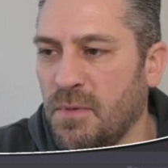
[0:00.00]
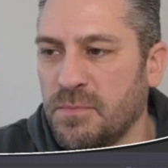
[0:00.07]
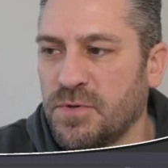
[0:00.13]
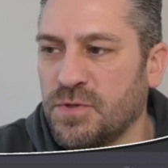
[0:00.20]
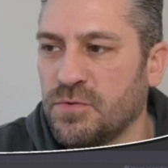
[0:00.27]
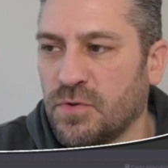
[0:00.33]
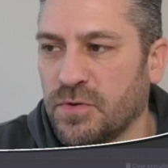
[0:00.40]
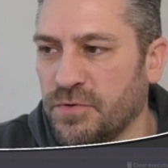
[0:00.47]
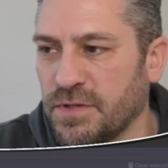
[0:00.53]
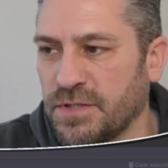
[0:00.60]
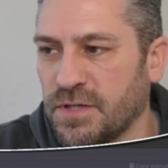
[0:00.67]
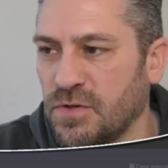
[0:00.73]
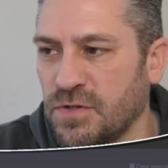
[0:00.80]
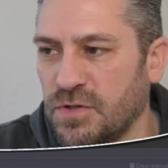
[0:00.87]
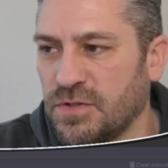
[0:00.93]
I'm sure there is a
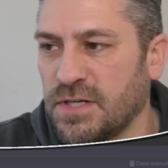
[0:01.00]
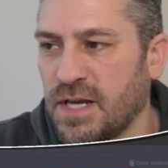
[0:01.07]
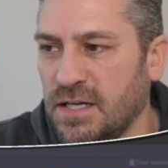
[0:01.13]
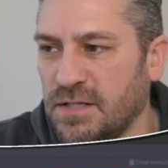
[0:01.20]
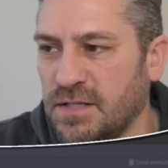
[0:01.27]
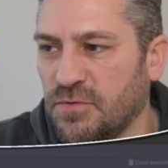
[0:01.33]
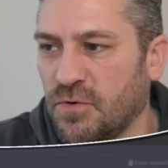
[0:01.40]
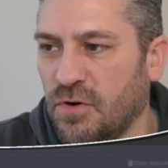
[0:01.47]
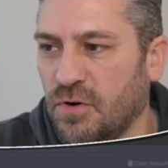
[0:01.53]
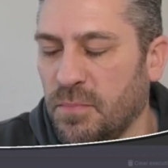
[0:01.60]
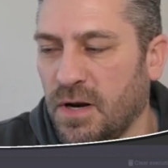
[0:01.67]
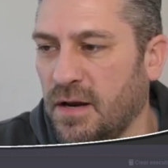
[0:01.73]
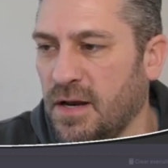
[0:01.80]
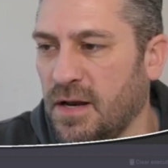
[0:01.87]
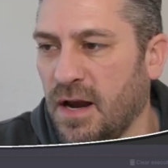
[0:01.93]
good use case for it, but
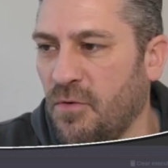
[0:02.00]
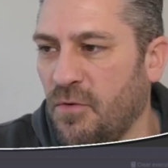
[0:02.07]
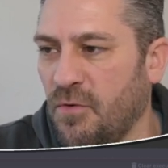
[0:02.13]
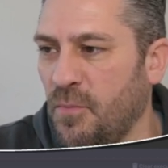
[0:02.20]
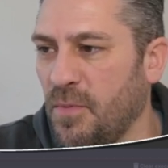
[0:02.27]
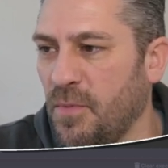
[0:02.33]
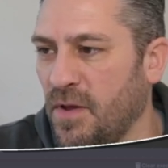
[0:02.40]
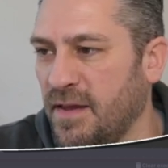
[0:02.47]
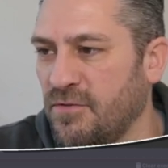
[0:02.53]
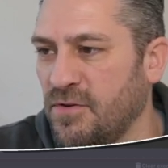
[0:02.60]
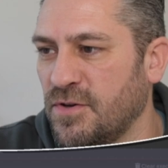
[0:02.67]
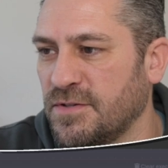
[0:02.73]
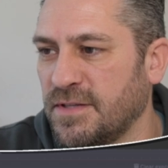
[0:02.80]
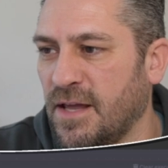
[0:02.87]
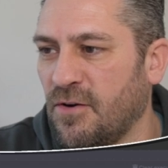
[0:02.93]
I can't remember ever
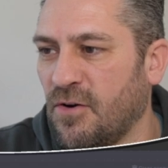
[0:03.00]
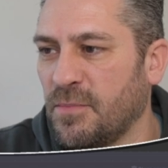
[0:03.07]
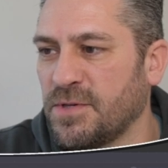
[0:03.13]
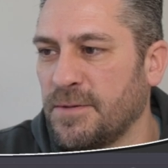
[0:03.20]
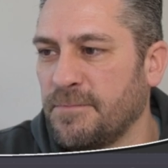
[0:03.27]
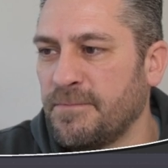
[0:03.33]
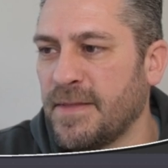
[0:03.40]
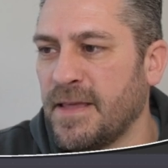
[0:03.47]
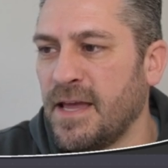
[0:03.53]
using that option.